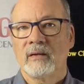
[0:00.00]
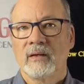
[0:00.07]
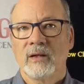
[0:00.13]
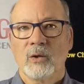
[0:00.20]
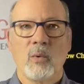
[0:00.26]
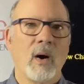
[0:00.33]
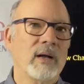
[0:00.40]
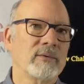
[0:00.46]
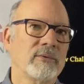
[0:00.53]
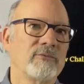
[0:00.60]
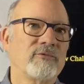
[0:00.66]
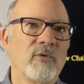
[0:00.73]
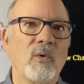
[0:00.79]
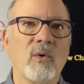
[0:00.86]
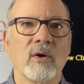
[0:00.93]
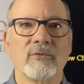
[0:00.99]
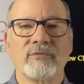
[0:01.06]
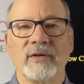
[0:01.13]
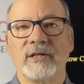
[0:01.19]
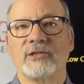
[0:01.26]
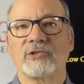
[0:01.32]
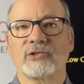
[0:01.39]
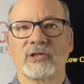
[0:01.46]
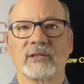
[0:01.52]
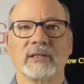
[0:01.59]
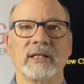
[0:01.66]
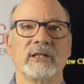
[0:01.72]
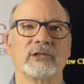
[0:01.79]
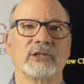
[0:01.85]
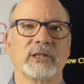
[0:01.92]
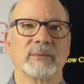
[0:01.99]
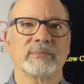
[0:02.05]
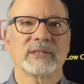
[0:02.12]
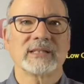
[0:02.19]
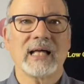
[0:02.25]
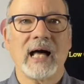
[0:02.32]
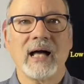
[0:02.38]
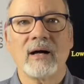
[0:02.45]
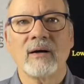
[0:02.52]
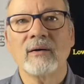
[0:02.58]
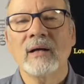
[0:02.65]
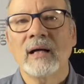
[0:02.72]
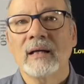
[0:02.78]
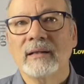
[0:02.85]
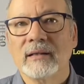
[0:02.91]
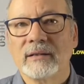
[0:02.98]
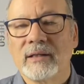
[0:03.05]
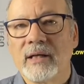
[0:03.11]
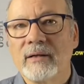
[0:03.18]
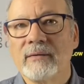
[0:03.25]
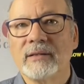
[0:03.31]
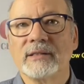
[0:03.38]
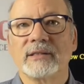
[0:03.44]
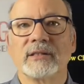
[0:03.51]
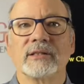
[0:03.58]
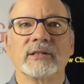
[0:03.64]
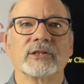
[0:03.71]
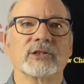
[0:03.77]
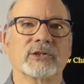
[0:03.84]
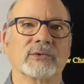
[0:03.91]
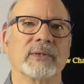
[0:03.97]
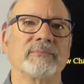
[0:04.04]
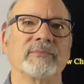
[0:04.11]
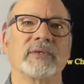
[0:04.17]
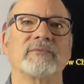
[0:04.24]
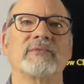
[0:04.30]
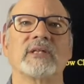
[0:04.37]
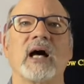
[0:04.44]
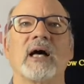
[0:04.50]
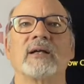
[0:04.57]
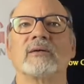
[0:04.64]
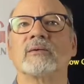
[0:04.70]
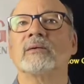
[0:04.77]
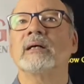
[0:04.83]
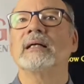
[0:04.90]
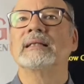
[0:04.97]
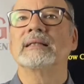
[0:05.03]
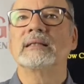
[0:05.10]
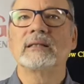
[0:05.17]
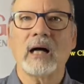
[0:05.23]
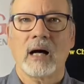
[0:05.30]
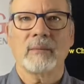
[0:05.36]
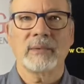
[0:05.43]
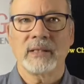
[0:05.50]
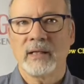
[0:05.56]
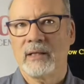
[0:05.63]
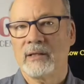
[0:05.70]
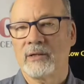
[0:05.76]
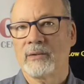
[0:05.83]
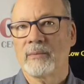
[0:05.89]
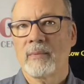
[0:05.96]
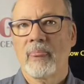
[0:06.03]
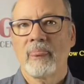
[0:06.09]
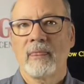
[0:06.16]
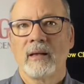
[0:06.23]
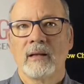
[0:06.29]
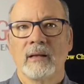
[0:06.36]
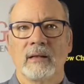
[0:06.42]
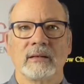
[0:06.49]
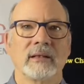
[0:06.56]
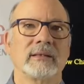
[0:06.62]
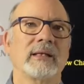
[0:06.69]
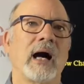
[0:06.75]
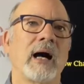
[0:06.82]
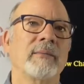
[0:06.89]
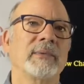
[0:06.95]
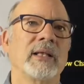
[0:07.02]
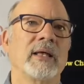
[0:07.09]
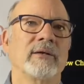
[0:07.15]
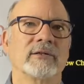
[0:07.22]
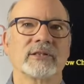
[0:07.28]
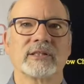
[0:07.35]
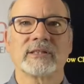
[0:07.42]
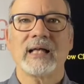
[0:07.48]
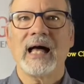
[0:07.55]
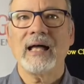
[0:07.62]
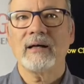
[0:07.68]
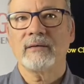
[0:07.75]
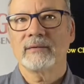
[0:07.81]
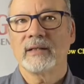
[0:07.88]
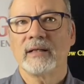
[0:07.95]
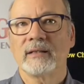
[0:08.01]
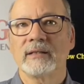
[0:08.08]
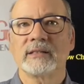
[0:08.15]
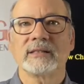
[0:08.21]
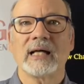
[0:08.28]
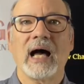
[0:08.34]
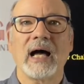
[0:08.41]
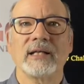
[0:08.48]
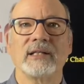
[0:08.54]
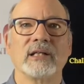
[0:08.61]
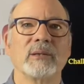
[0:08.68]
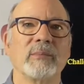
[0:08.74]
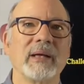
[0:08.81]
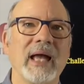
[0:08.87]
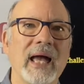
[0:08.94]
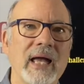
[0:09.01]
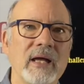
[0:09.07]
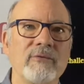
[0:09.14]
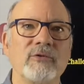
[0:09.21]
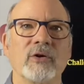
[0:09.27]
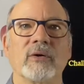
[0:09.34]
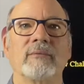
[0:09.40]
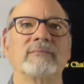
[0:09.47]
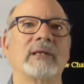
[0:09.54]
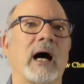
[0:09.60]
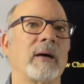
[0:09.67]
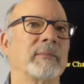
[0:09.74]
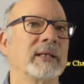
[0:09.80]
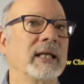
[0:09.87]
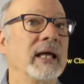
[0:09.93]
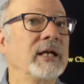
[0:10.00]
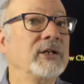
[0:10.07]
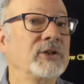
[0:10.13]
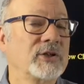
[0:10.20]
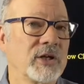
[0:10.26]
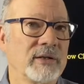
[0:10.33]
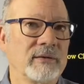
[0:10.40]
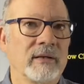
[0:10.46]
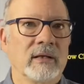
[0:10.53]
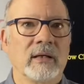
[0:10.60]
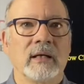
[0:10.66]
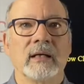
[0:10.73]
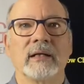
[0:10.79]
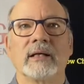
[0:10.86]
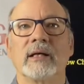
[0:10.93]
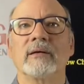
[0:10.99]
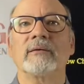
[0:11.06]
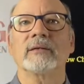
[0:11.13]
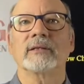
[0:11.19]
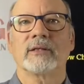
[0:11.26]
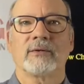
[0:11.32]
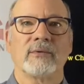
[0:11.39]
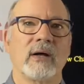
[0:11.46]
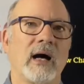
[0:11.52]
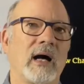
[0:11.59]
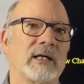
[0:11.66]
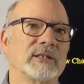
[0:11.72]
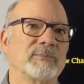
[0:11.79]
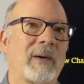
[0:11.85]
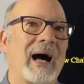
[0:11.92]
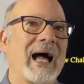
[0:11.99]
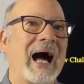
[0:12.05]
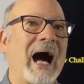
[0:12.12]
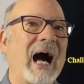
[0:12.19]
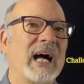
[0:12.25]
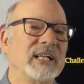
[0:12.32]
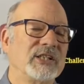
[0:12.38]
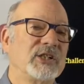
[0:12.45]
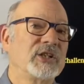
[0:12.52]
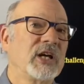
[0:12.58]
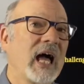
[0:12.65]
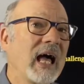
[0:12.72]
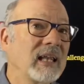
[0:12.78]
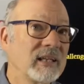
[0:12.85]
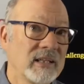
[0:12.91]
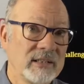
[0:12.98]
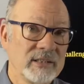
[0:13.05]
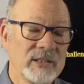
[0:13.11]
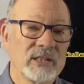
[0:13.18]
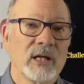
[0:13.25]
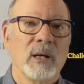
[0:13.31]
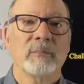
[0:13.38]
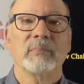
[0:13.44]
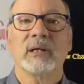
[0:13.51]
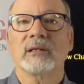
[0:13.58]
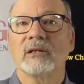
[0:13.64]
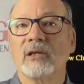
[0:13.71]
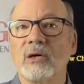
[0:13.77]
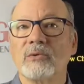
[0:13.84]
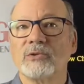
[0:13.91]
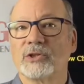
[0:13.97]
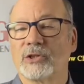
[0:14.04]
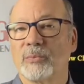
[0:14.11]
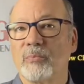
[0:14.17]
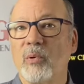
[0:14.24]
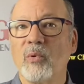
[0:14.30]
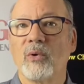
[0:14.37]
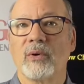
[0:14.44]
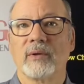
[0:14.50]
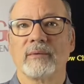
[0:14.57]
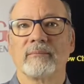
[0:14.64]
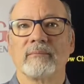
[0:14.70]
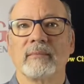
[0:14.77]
Quadrant 4 features a leadership style that carries the descriptive title Dominator. The dominator style then is tied to the behavior of domination, characterized by high challenge but low support.